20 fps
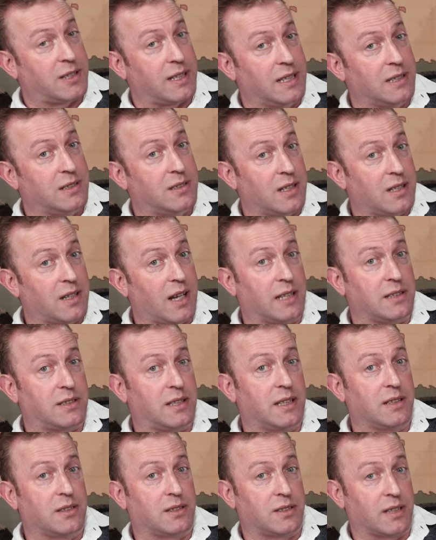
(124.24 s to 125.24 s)
into
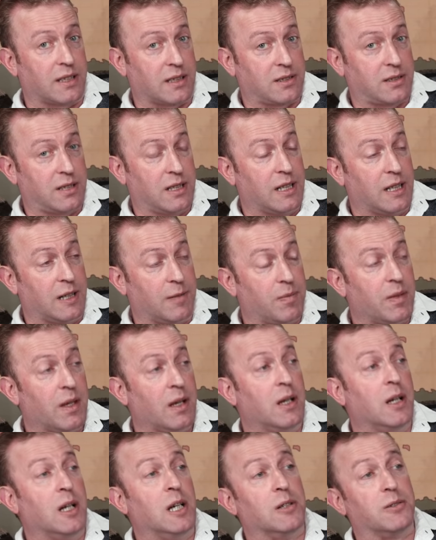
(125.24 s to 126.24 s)
1916.
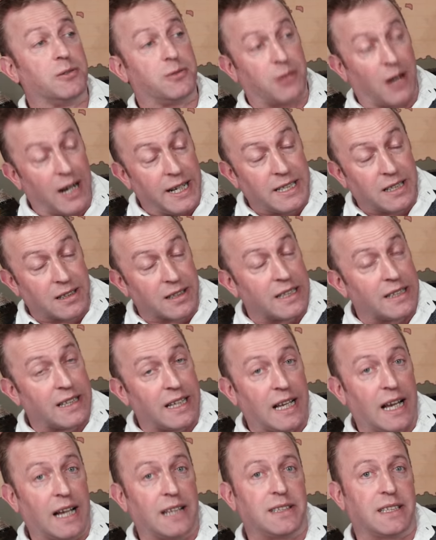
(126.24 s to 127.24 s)
Finally,
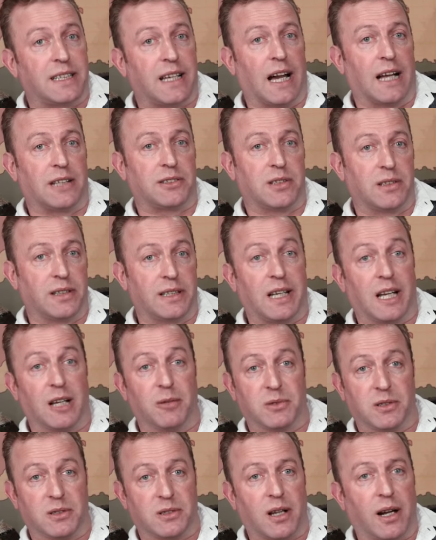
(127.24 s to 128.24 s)
they had to cancel the
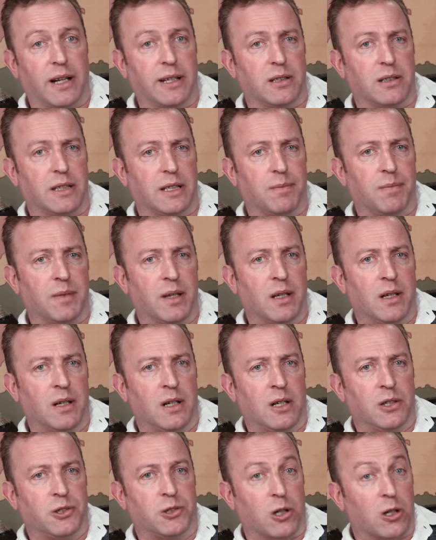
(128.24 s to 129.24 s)
games entirely.
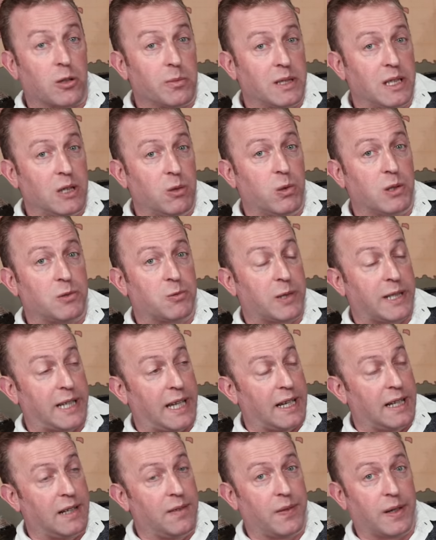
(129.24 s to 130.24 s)
Germany would
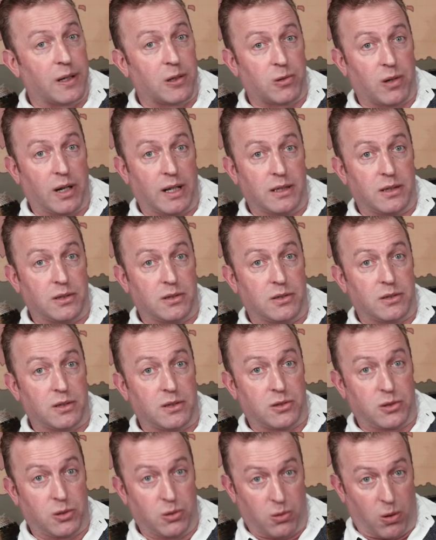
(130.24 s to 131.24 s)
regain their
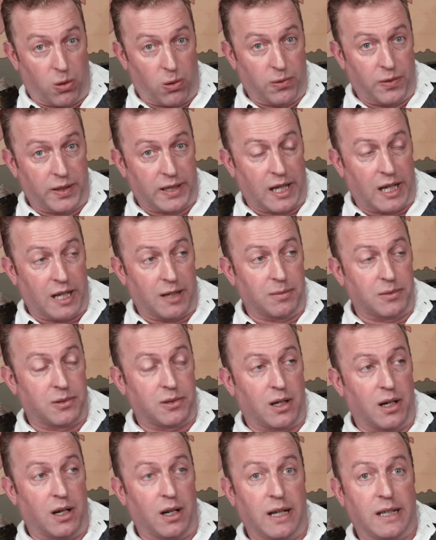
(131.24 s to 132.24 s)
rights to hold the
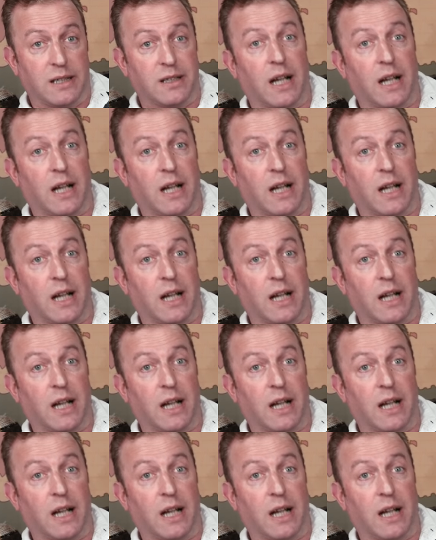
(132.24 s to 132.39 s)
games in